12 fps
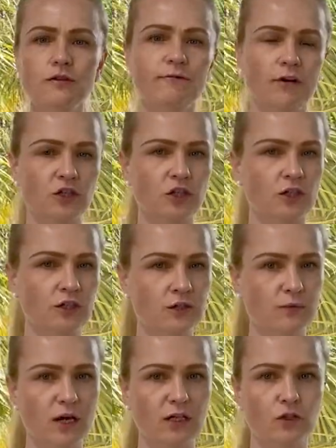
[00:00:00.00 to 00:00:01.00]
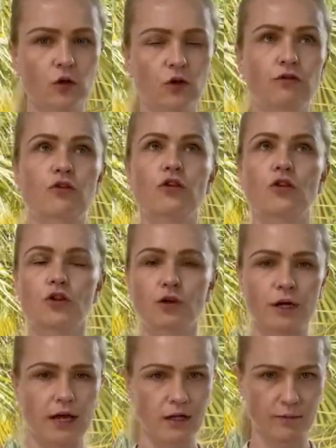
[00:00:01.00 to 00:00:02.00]
fascia is made of
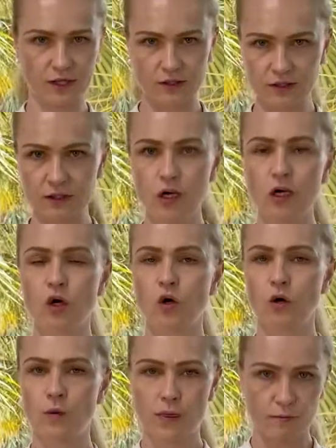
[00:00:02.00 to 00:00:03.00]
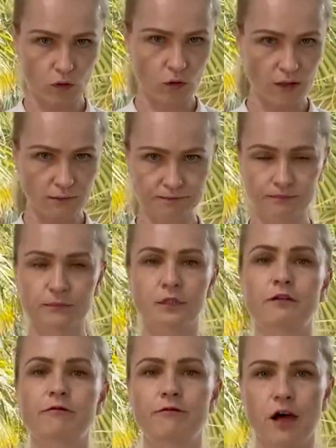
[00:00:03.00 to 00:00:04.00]
three elements. Number one,
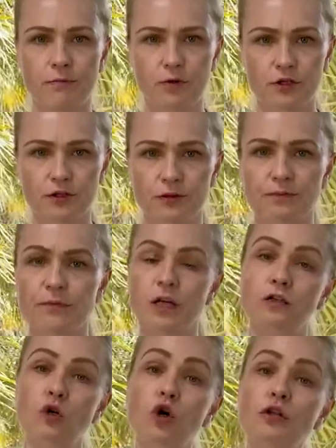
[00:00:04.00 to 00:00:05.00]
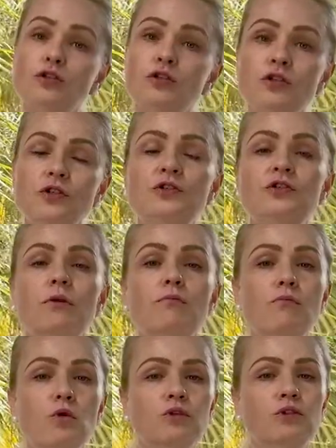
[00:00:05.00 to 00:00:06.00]
fibers. And collagen is the
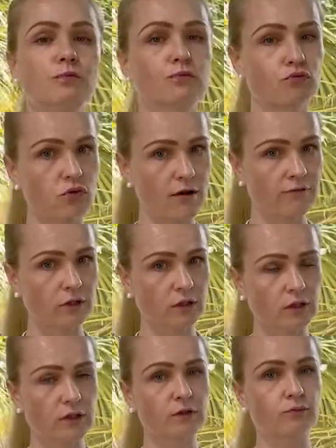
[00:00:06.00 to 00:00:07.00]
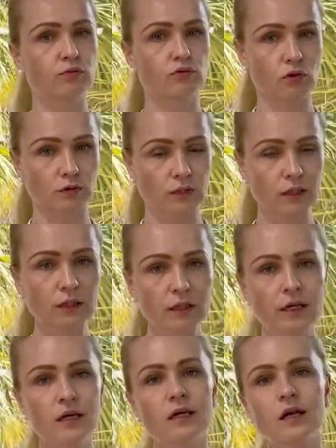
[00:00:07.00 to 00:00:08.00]
most prevalent protein.
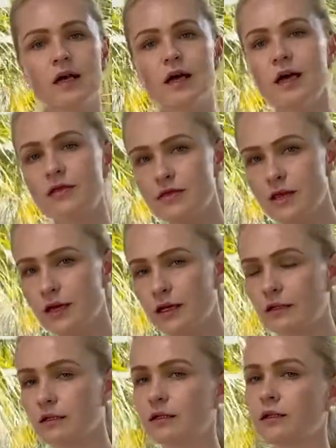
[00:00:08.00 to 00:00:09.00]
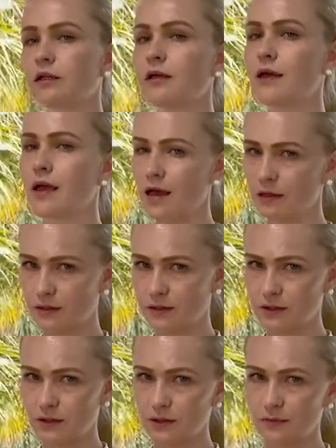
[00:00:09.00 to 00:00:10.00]
And then
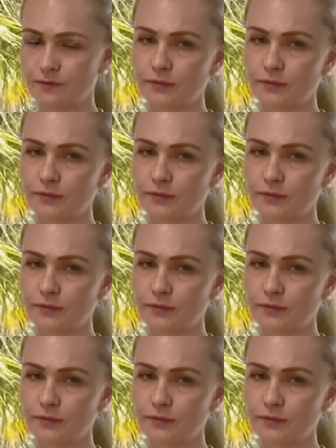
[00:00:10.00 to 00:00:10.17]
elastin.